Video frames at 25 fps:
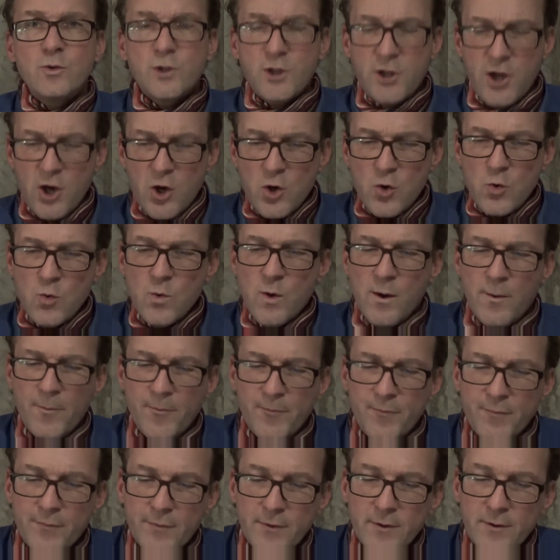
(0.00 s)
to you."
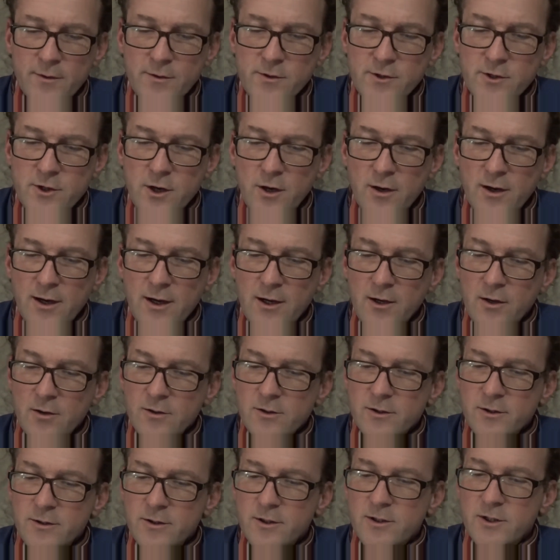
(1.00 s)
Charlie
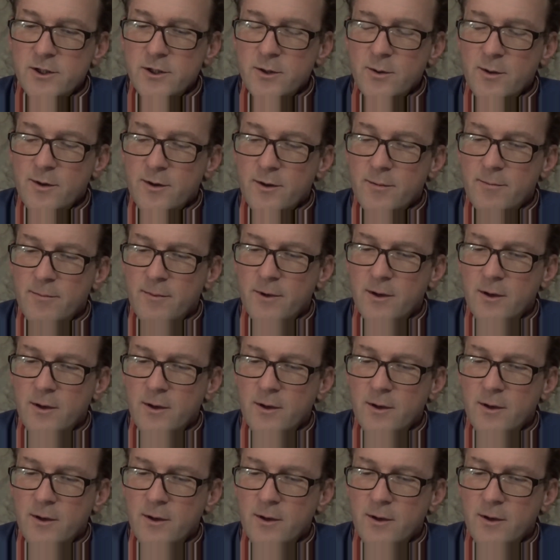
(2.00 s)
looked at the two of them.